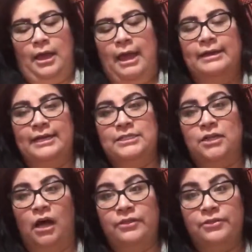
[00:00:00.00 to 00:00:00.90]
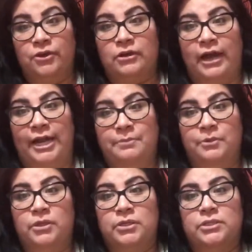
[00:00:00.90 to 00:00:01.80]
And I saw that their
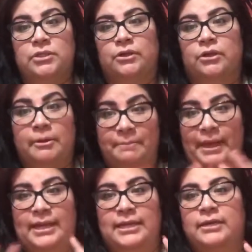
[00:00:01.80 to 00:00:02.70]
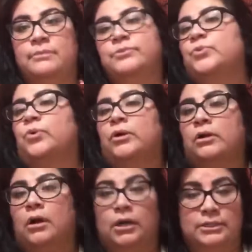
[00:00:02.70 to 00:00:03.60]
guidebooks, their compendiums
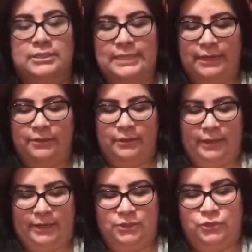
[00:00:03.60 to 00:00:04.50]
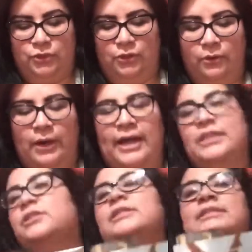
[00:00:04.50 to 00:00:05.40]
were on sale. And so I
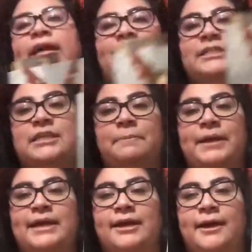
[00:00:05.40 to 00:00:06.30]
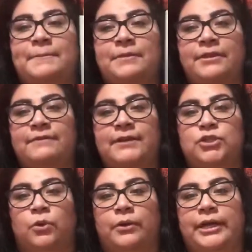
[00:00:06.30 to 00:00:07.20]
decided to pick up the
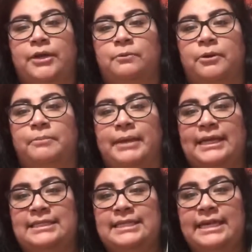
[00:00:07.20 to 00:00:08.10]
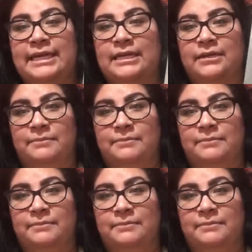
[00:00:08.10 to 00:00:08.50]
Victorian Romantic